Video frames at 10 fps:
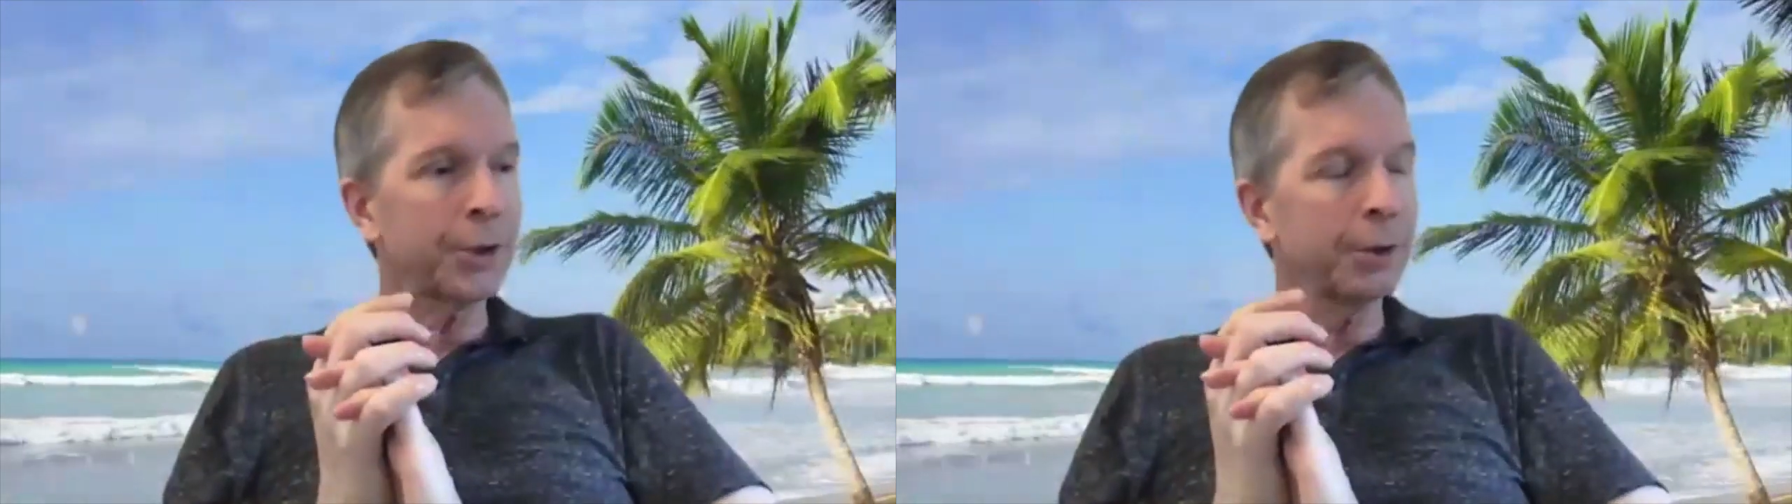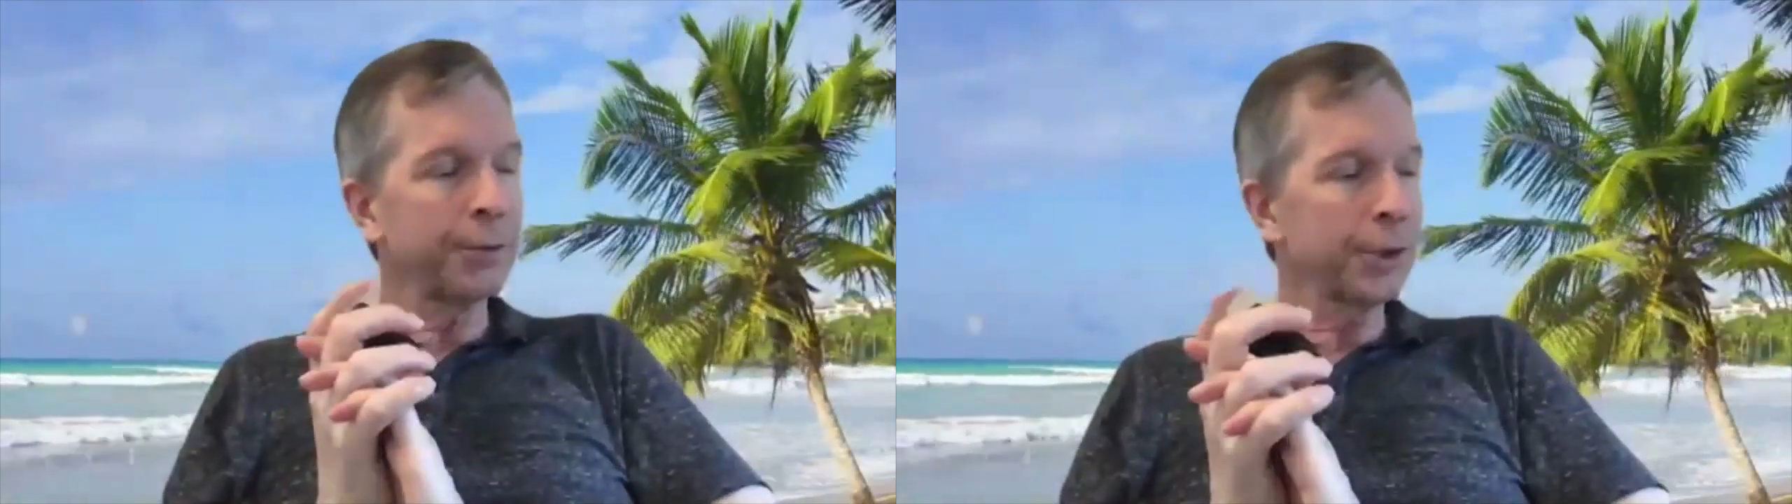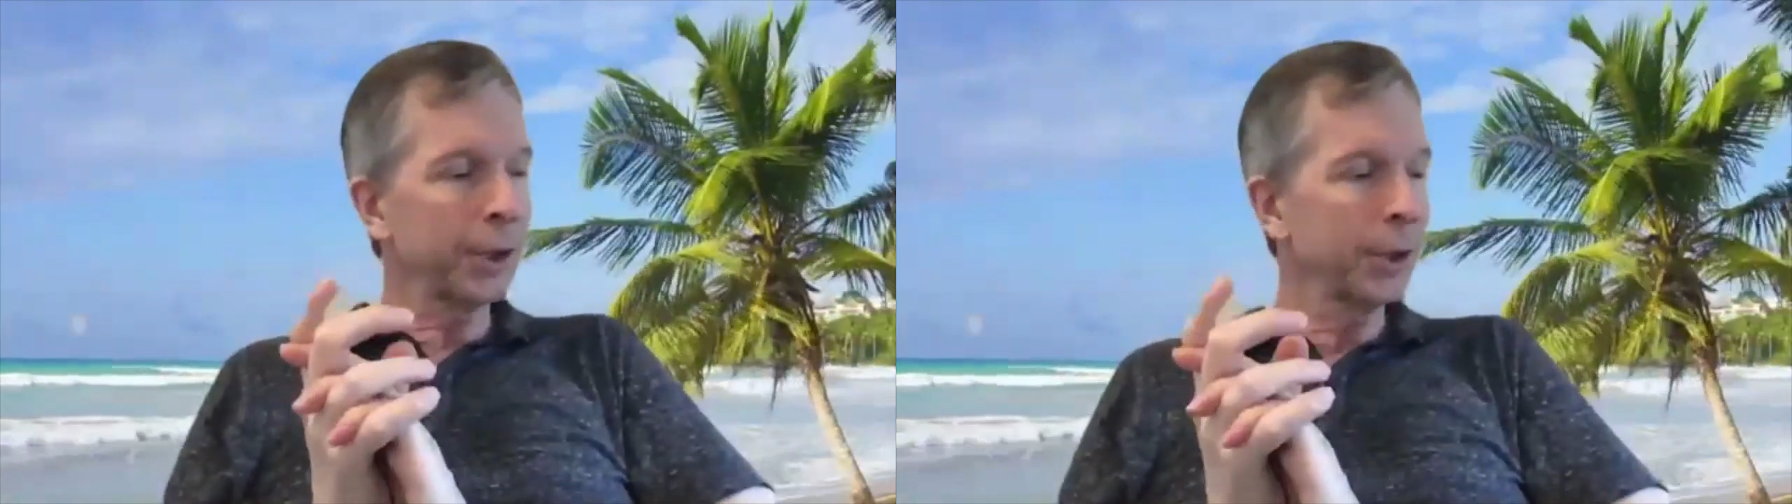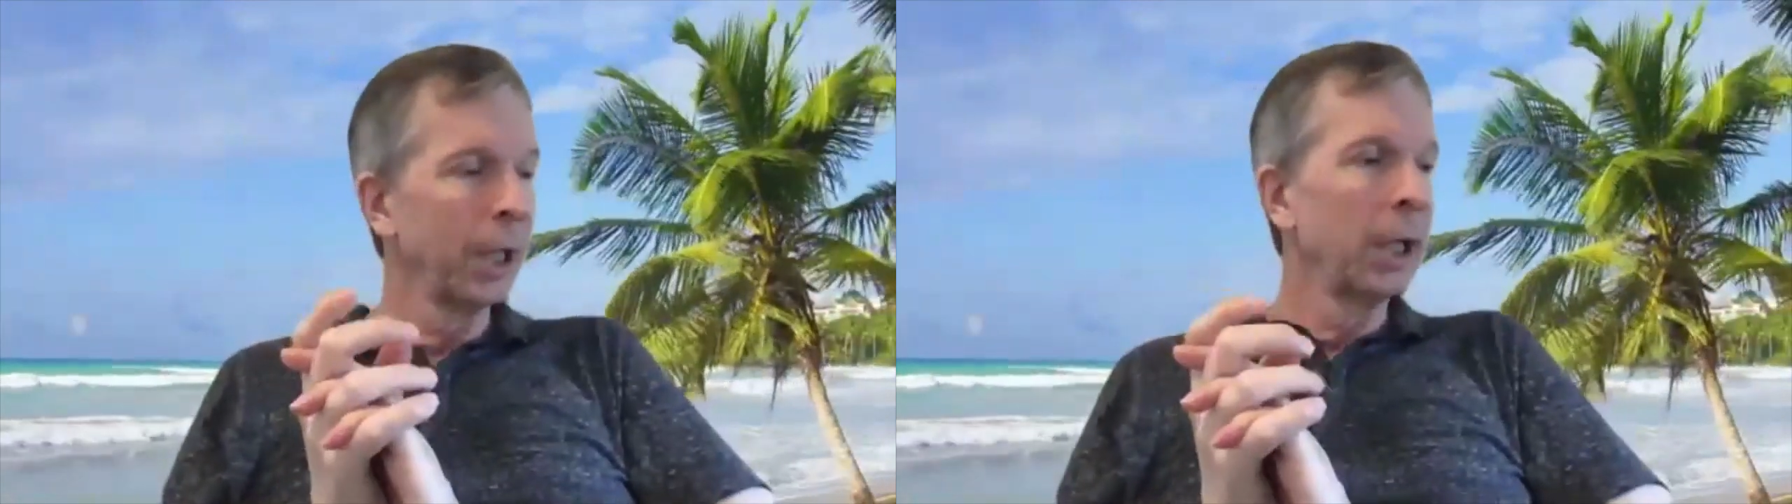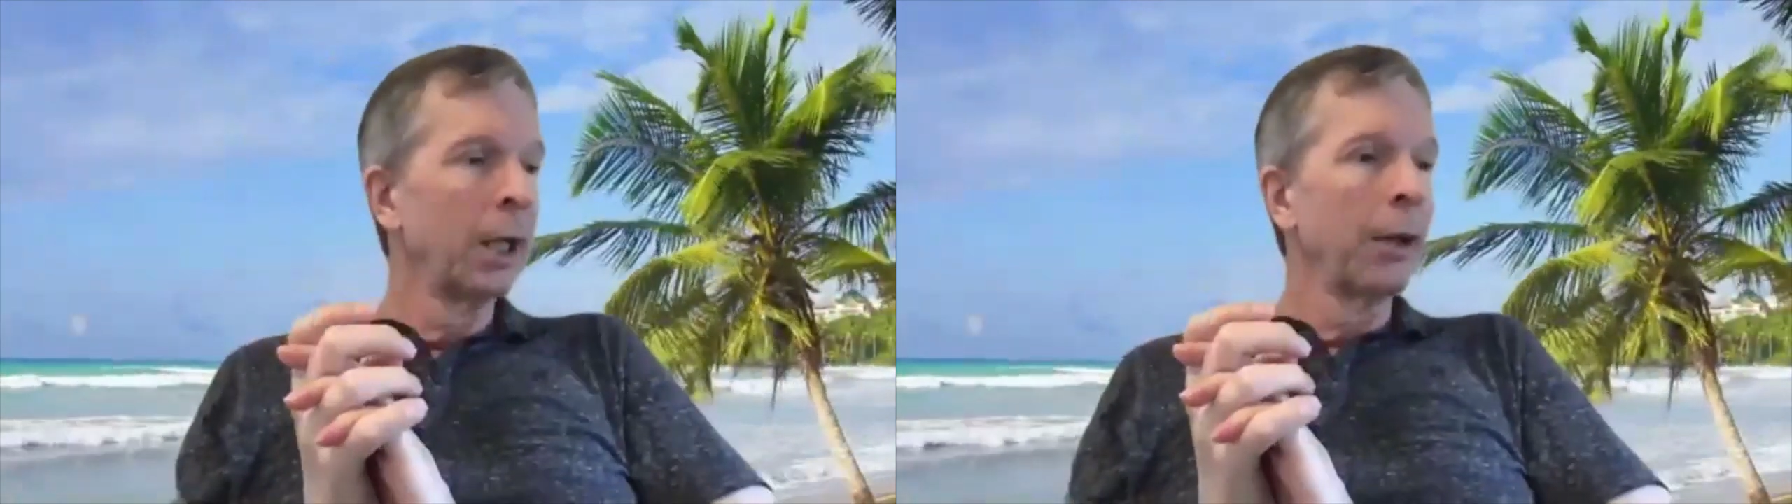physics,
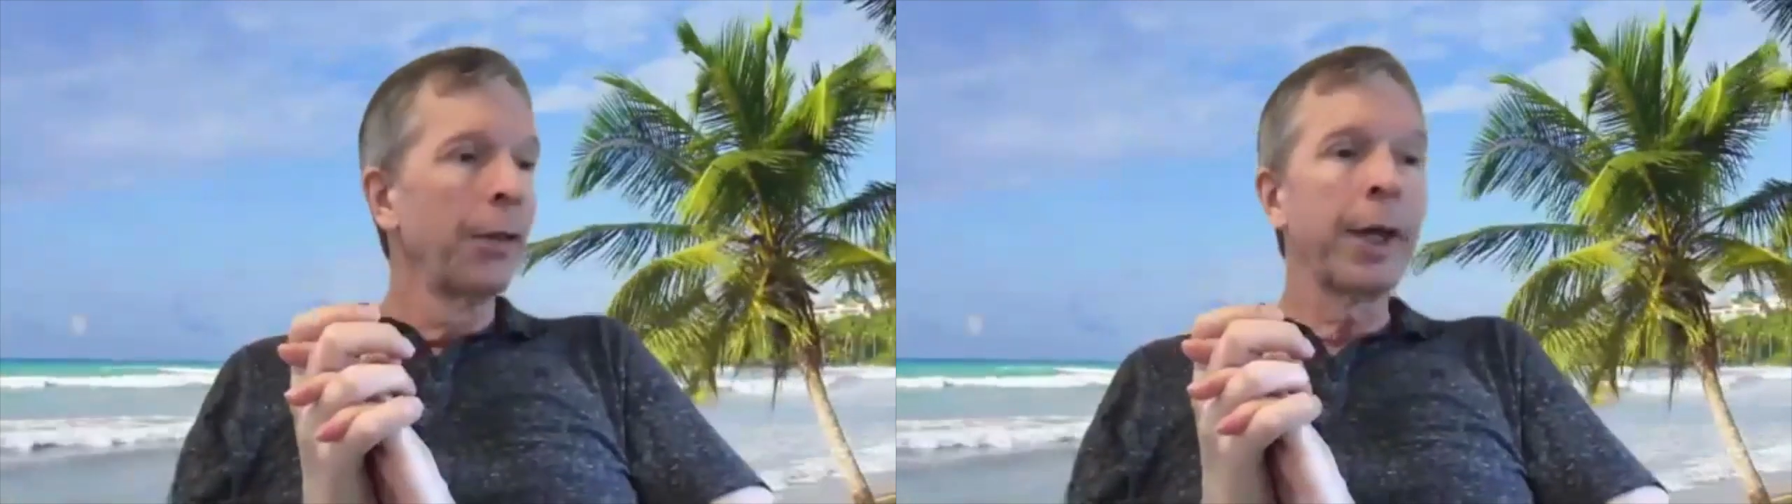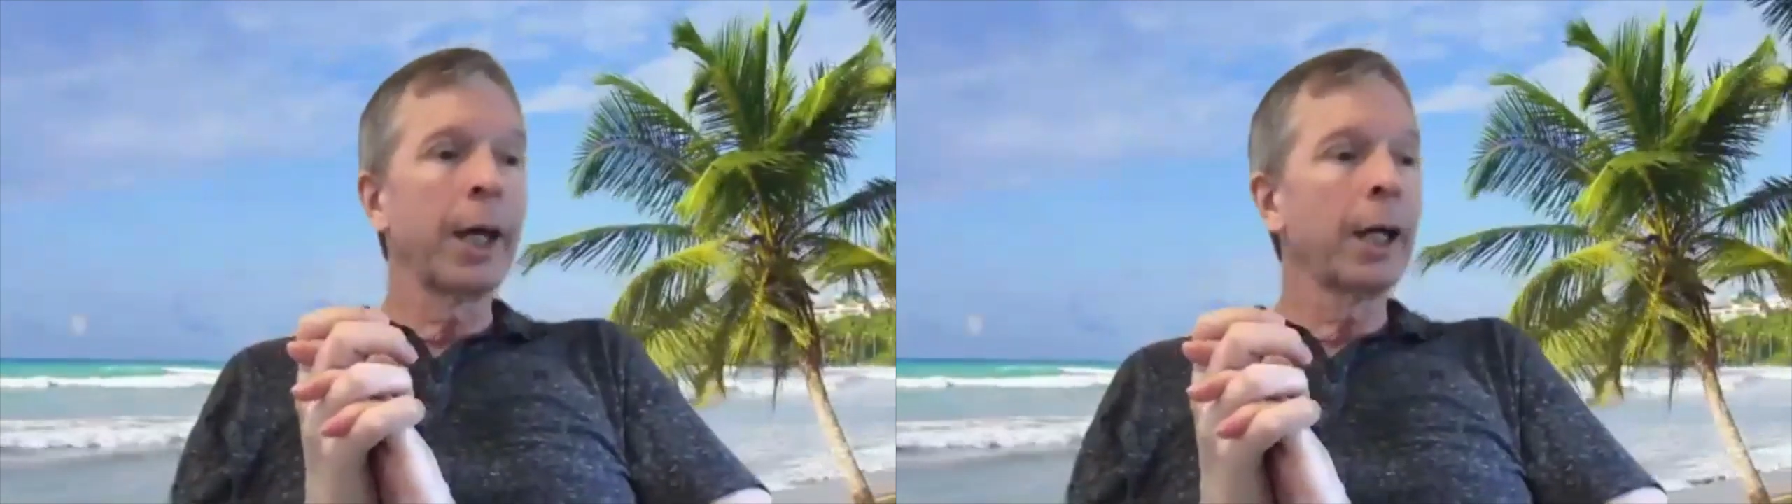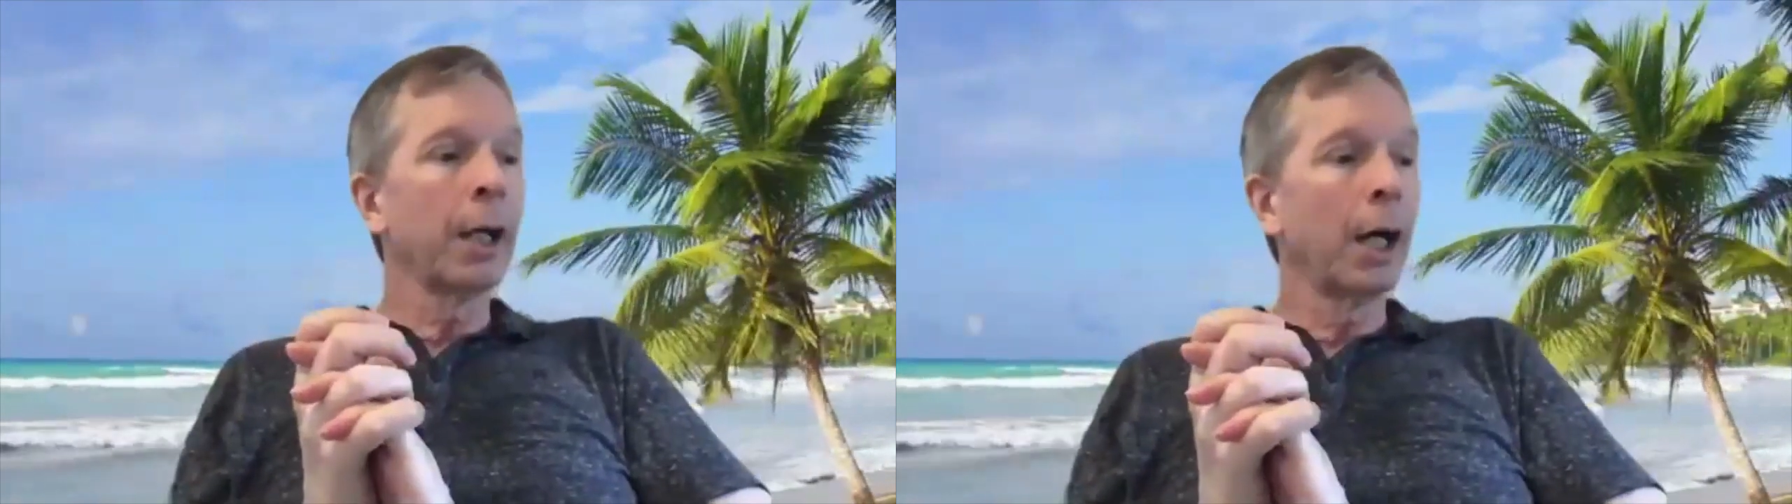then